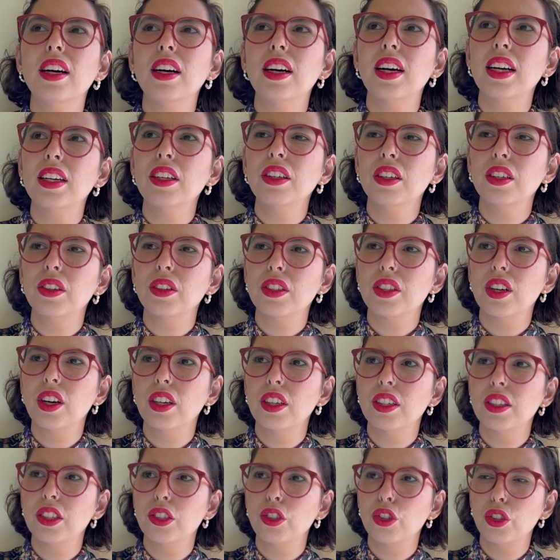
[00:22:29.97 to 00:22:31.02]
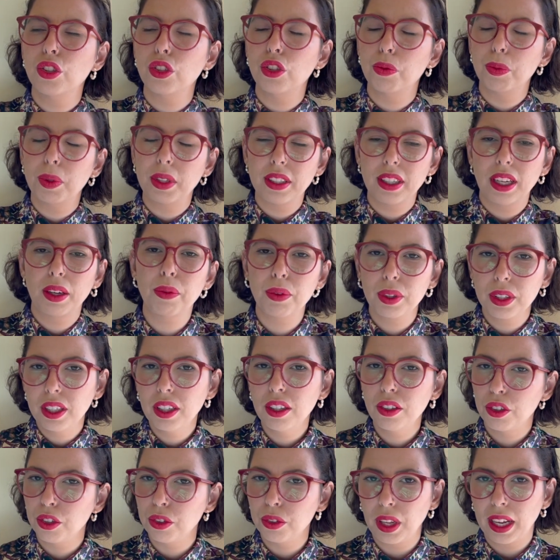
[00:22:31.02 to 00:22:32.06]
don't know, it's hard to choose because I really
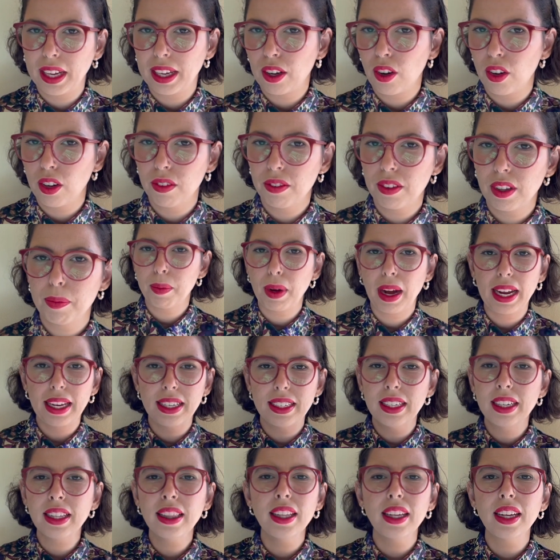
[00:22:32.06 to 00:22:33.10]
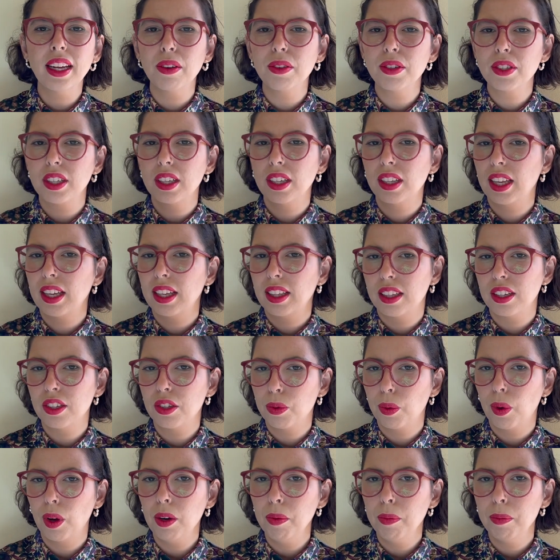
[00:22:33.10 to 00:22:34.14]
do like all of them. I didn't think I was gonna like this
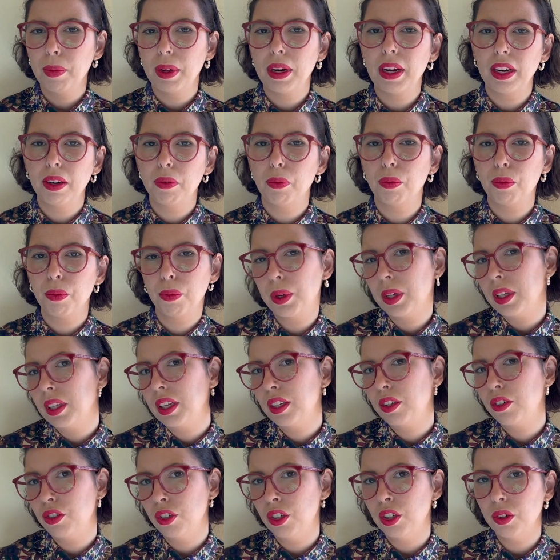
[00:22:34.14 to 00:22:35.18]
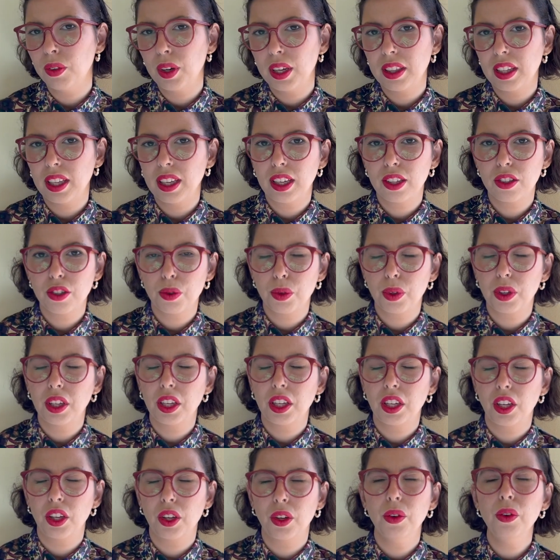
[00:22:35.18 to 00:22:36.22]
one, but I really do. I think it's really
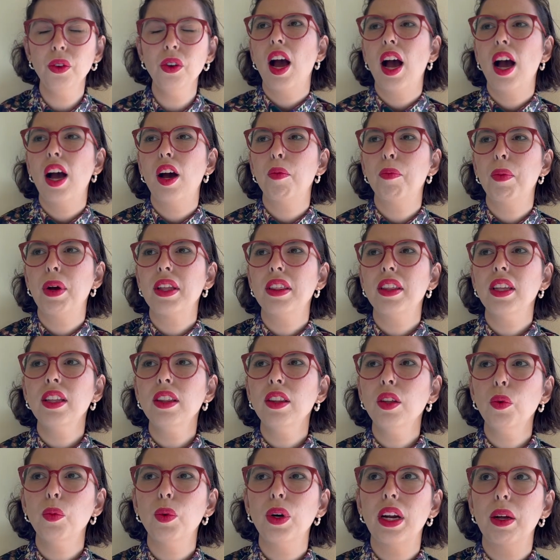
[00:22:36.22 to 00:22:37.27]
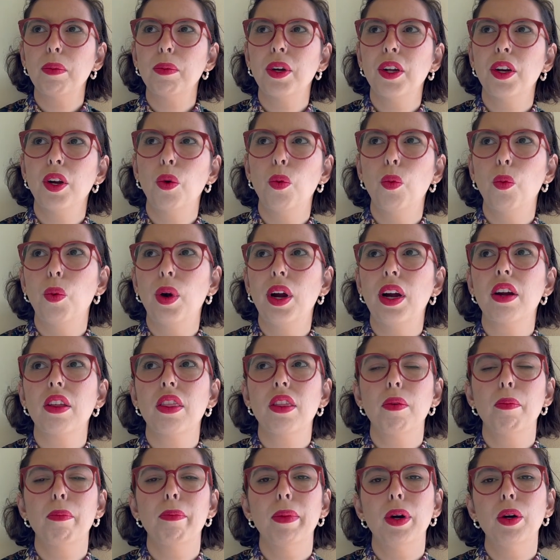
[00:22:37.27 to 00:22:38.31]
cute. I think the one I'm gonna wear the
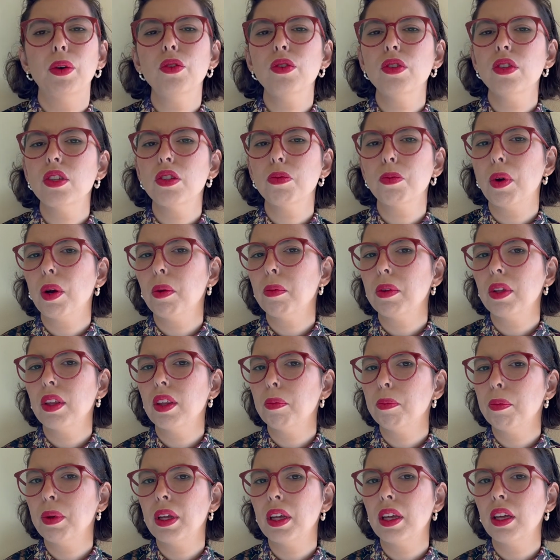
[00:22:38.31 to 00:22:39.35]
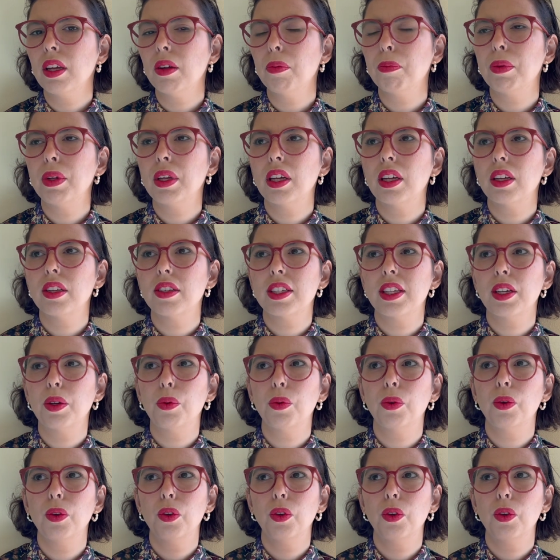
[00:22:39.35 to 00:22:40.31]
most is probably the pink because it will